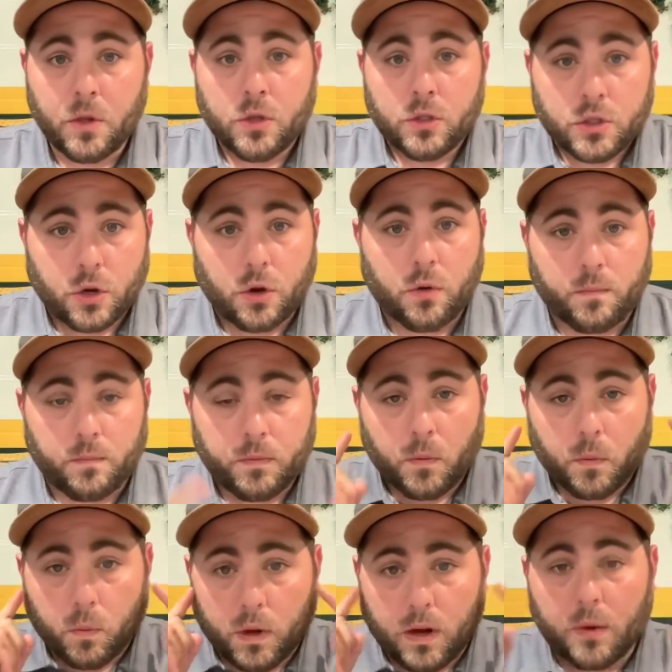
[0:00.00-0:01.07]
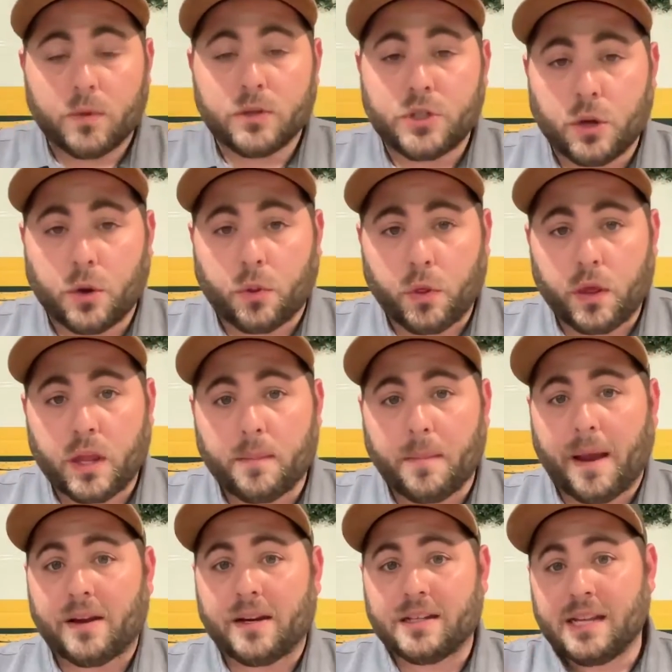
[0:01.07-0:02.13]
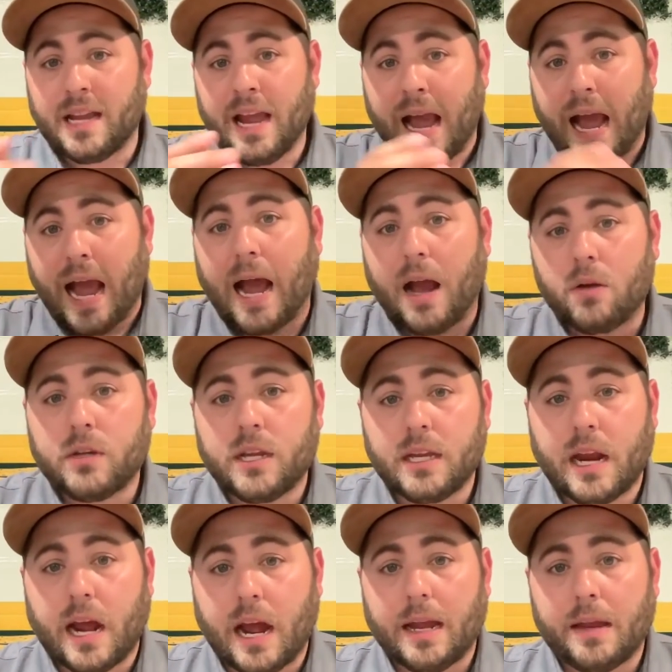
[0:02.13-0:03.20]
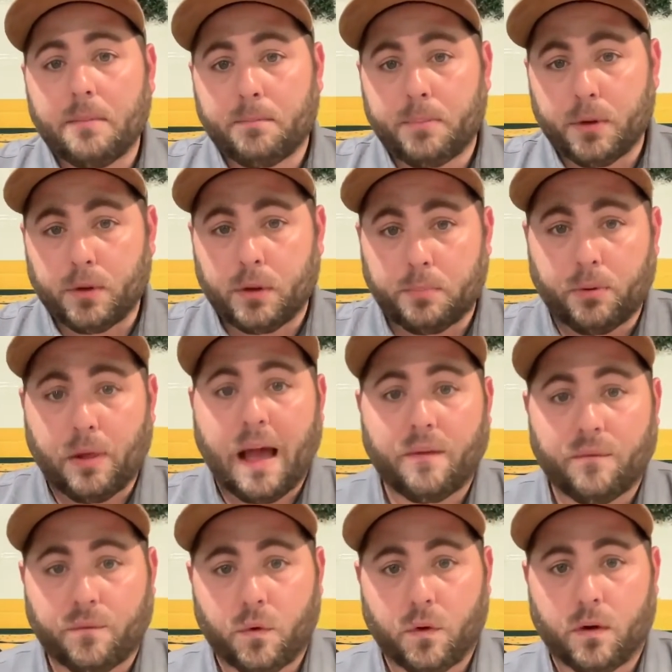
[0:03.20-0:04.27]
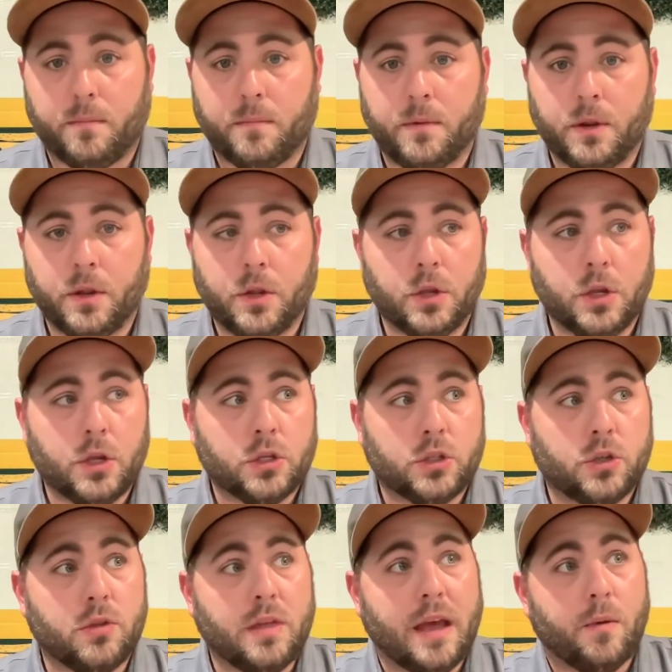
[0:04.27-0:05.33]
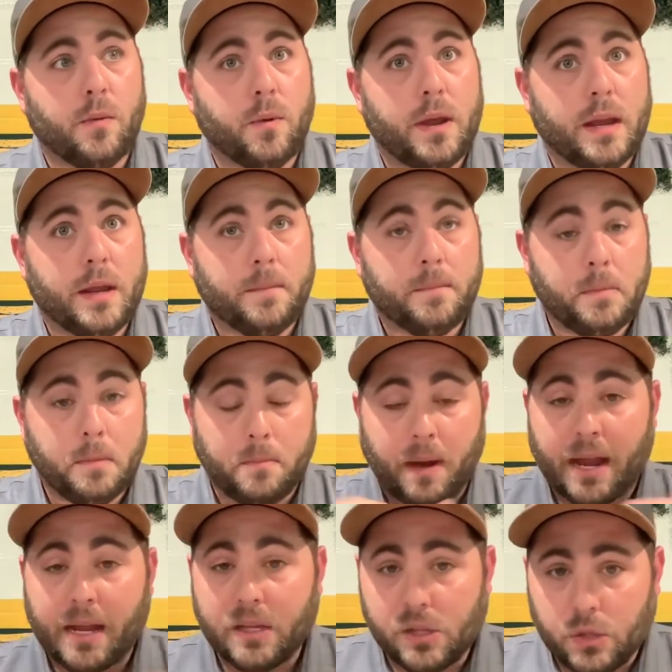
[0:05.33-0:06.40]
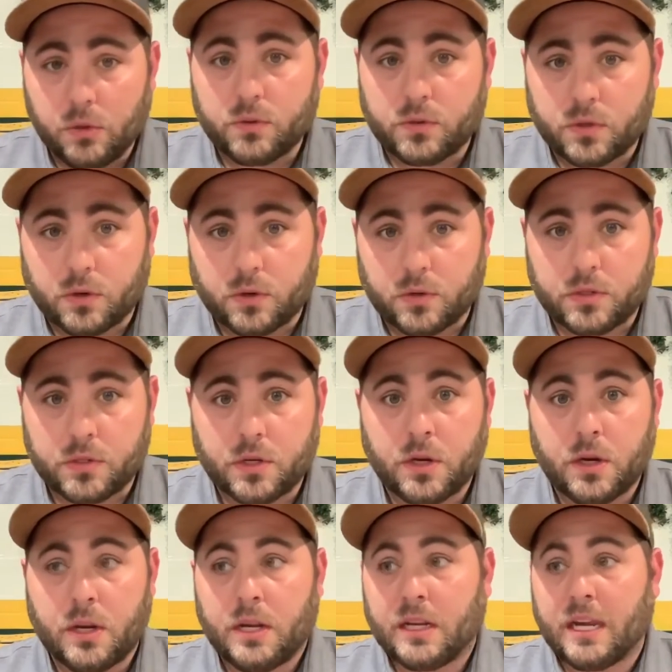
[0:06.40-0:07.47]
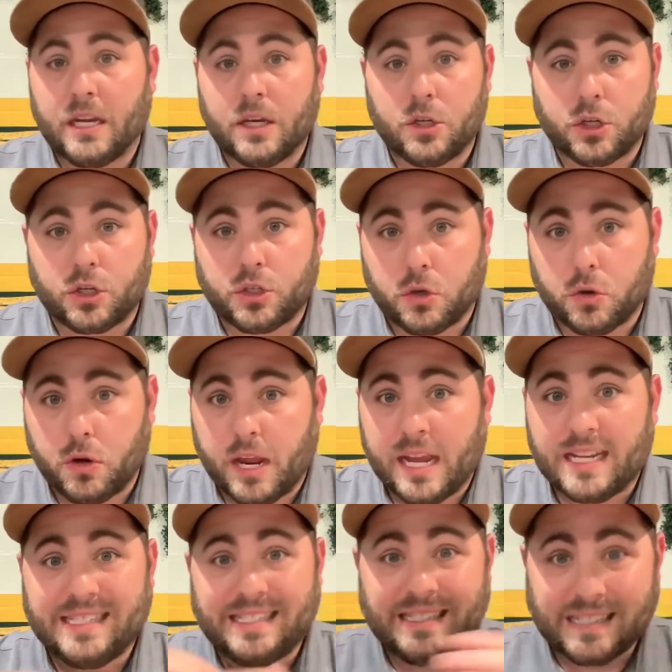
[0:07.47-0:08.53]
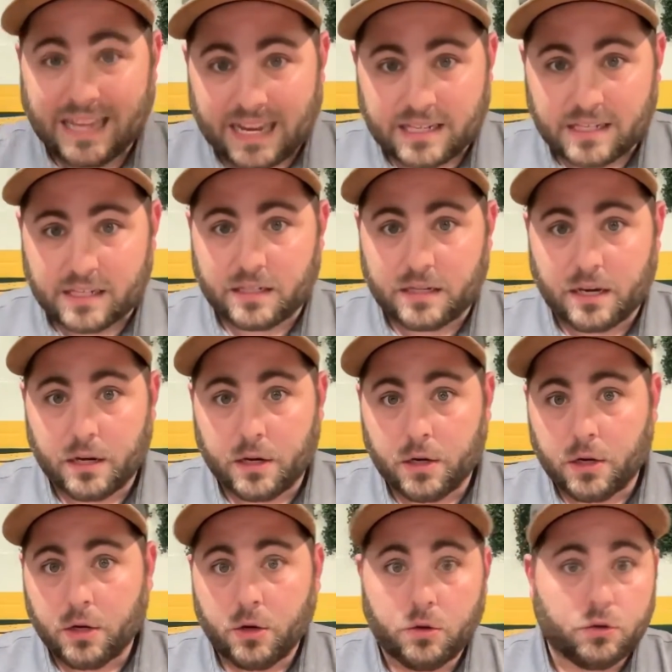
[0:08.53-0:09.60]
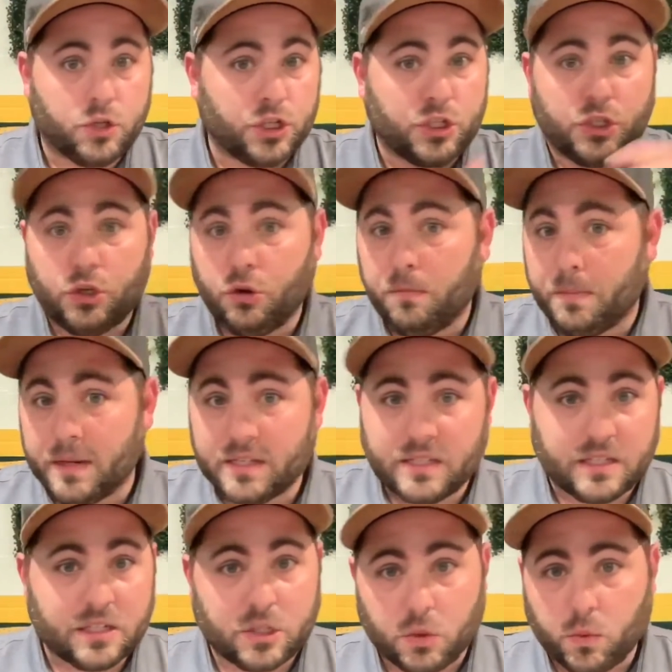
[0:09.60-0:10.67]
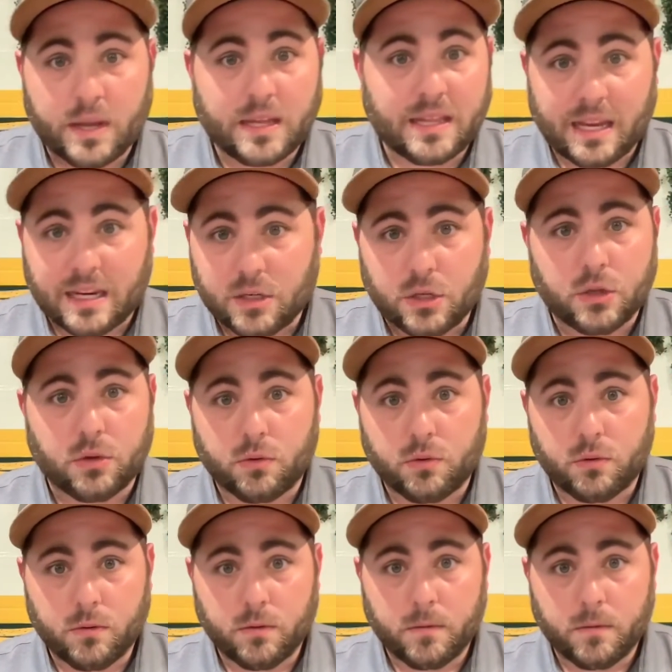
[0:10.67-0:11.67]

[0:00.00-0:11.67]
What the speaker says: So what I want you to think about is how can I build a platform so that way my users can just exist, just do business the way they do,